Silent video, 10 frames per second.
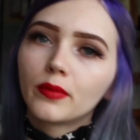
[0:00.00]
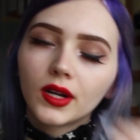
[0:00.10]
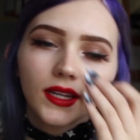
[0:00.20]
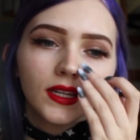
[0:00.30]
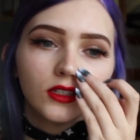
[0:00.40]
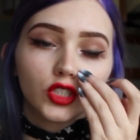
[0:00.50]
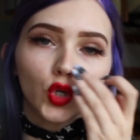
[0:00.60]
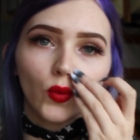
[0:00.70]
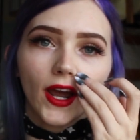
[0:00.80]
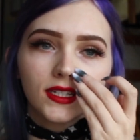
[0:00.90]
putting
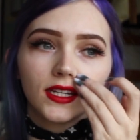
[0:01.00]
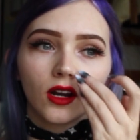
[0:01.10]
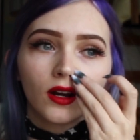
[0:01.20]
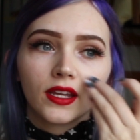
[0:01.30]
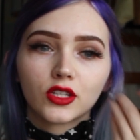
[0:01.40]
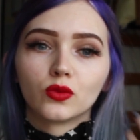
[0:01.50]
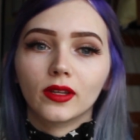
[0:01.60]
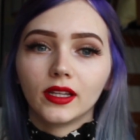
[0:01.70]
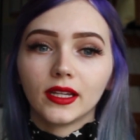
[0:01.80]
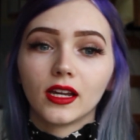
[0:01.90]
direct heat on it is
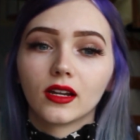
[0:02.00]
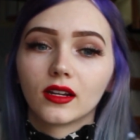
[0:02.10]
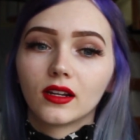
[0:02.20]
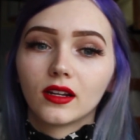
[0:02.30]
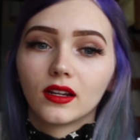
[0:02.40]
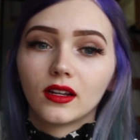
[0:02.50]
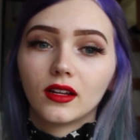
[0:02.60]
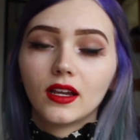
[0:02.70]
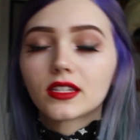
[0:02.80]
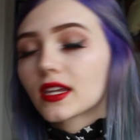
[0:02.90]
really,
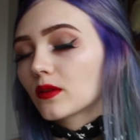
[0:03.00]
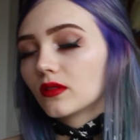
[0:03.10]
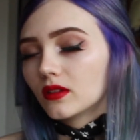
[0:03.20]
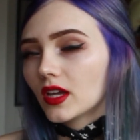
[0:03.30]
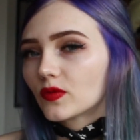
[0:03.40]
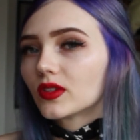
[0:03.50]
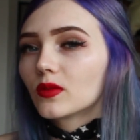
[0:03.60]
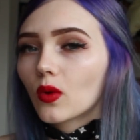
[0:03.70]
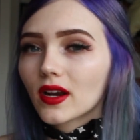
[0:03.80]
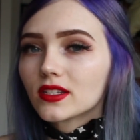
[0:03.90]
it's like, if
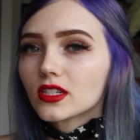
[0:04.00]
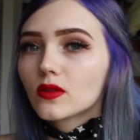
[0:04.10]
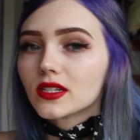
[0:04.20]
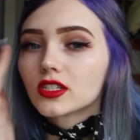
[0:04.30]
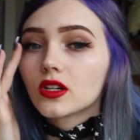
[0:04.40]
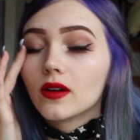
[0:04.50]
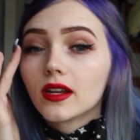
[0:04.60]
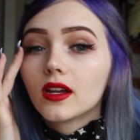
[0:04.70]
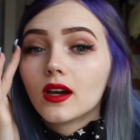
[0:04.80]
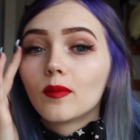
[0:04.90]
you want to do
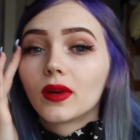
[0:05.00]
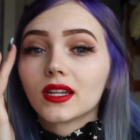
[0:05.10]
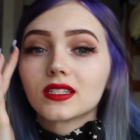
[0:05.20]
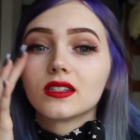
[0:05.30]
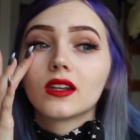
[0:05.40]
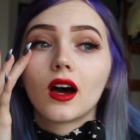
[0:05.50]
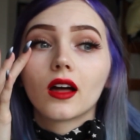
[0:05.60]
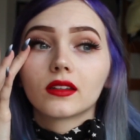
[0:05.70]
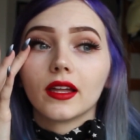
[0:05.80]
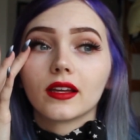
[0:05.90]
it, but it's
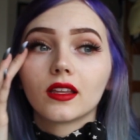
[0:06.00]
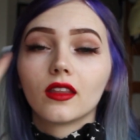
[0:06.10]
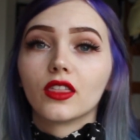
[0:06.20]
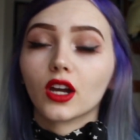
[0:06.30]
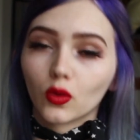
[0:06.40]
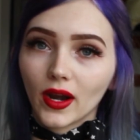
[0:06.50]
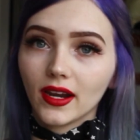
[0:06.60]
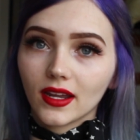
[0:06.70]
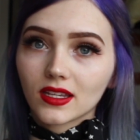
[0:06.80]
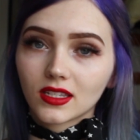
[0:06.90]
not like the
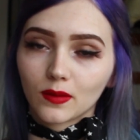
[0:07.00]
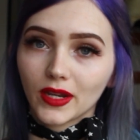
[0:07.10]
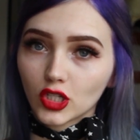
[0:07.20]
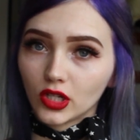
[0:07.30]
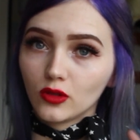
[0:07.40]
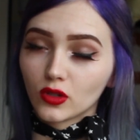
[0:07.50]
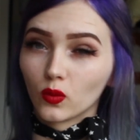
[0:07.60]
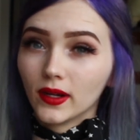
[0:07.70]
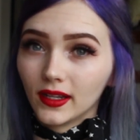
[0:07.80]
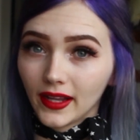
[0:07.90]
greatest. Like make sure to use a
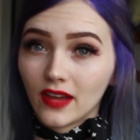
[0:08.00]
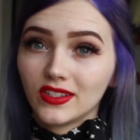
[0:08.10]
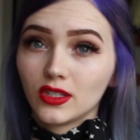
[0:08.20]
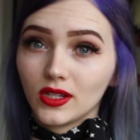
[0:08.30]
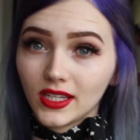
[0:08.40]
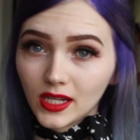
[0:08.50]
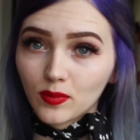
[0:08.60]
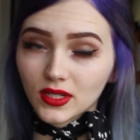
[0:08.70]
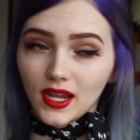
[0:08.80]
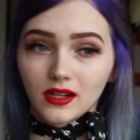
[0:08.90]
really heavy duty heat
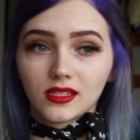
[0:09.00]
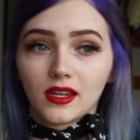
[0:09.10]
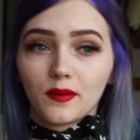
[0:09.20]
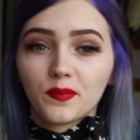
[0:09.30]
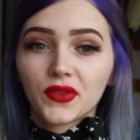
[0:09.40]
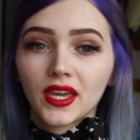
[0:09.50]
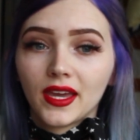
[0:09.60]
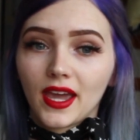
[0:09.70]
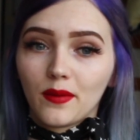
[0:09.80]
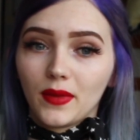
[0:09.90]
protectant
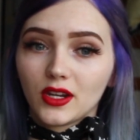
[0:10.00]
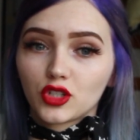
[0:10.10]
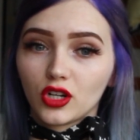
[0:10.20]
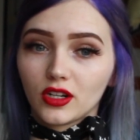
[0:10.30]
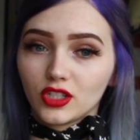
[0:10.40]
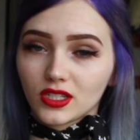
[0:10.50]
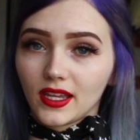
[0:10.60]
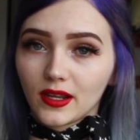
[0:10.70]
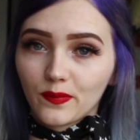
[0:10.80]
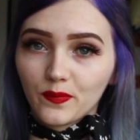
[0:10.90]
and make sure to just
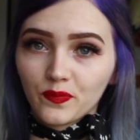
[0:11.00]
like